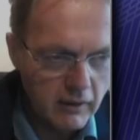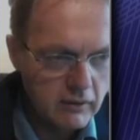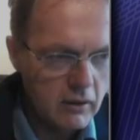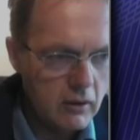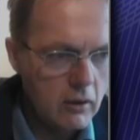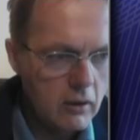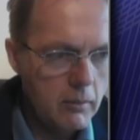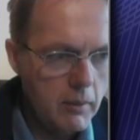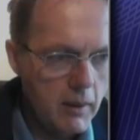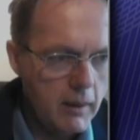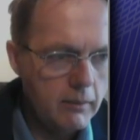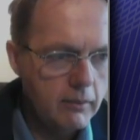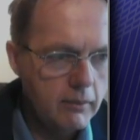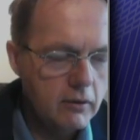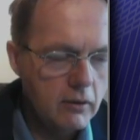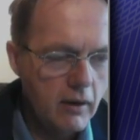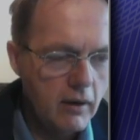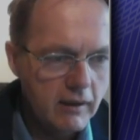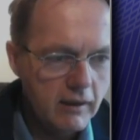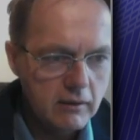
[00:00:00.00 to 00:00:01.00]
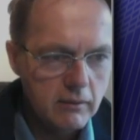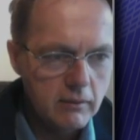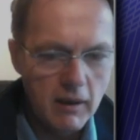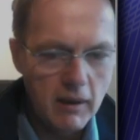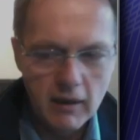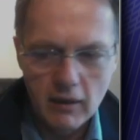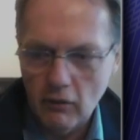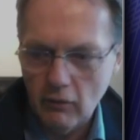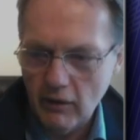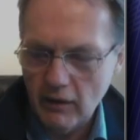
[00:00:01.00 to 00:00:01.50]
So you'll be able to estimate
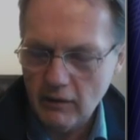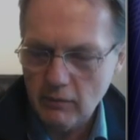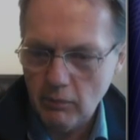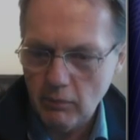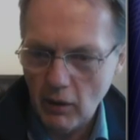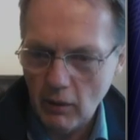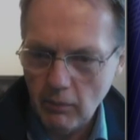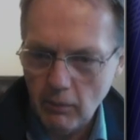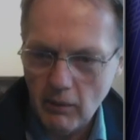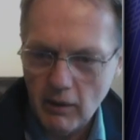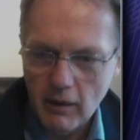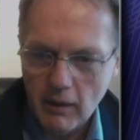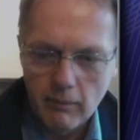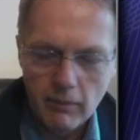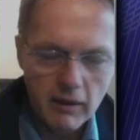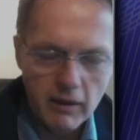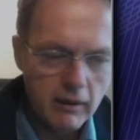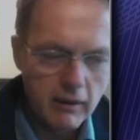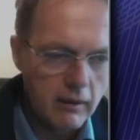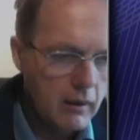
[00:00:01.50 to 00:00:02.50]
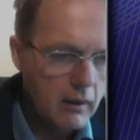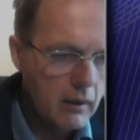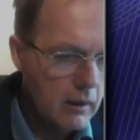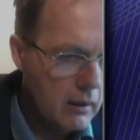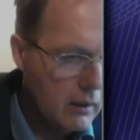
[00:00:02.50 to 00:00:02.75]
your risk properly and be